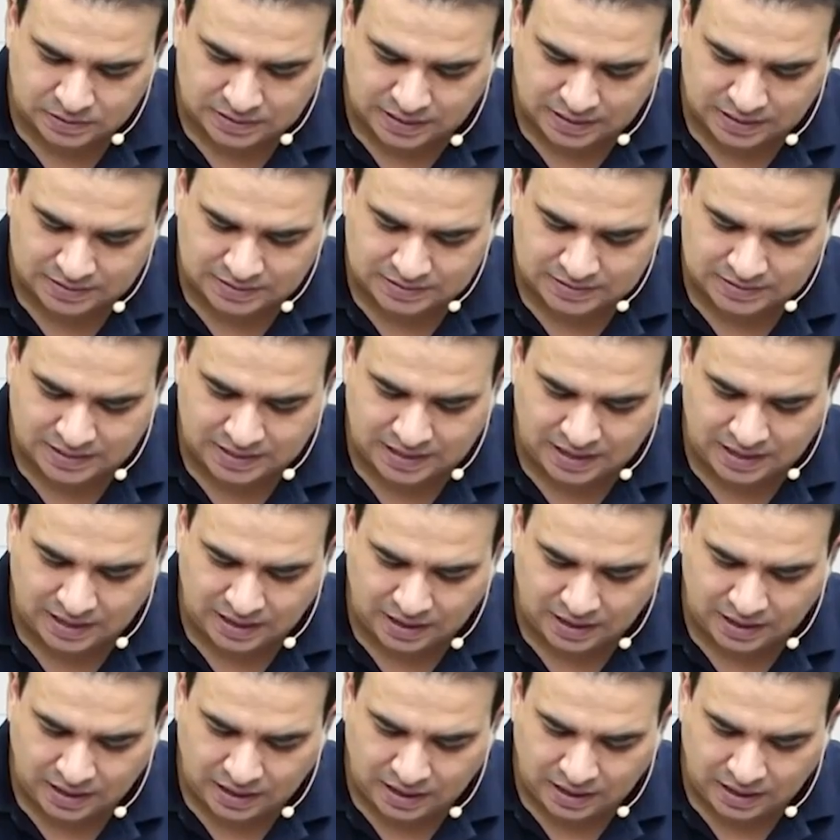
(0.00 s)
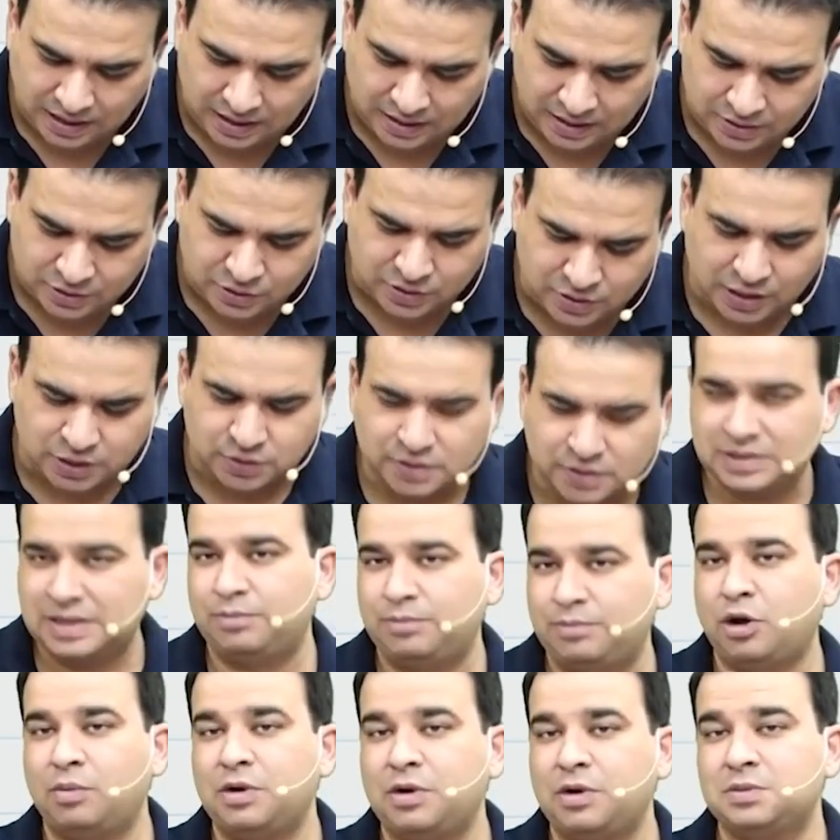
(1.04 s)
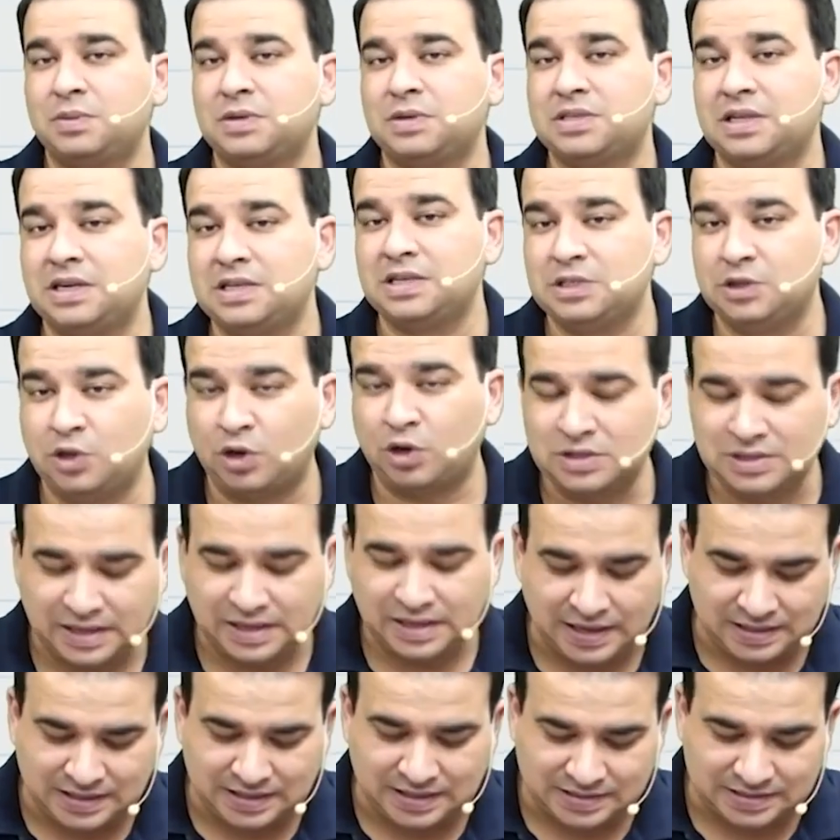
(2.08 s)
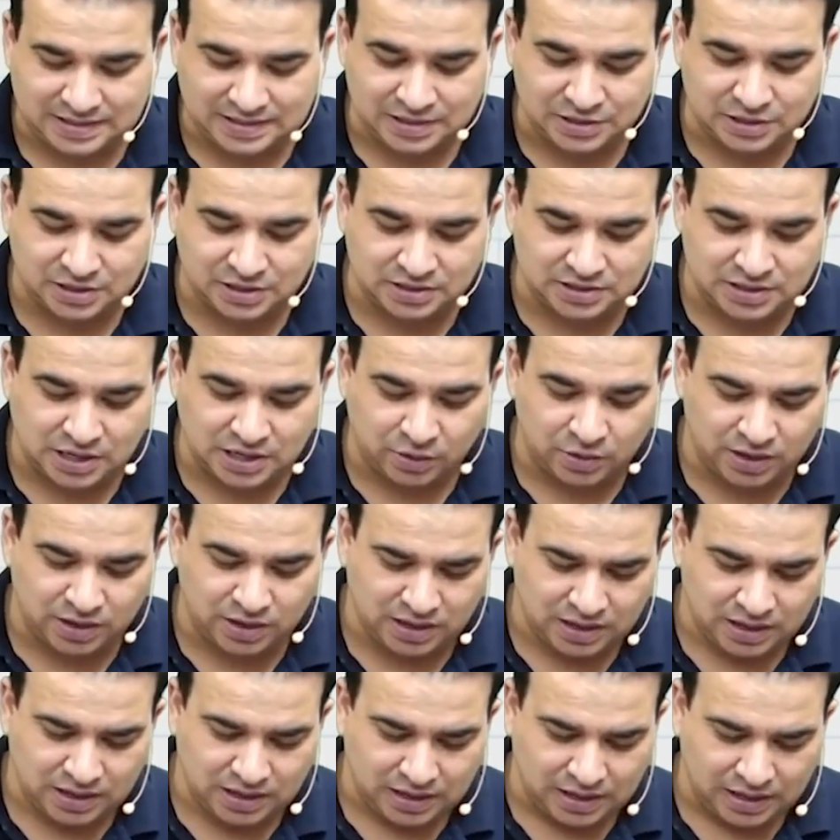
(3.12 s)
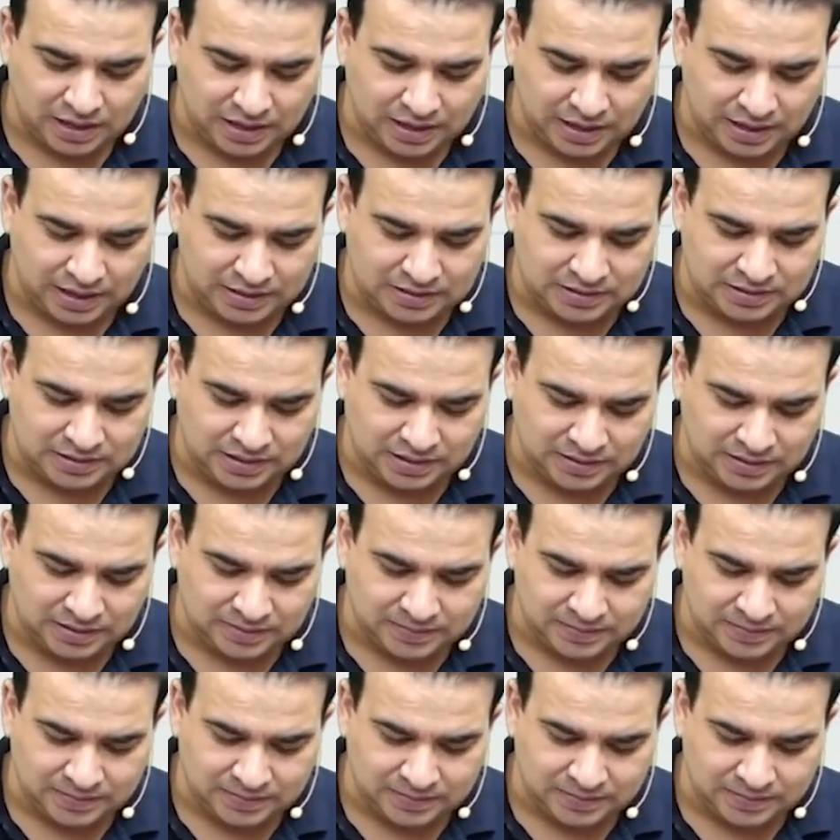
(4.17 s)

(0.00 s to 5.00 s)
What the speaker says: As I said, transverse abdominis muscle is not sending the extensions down in, it's the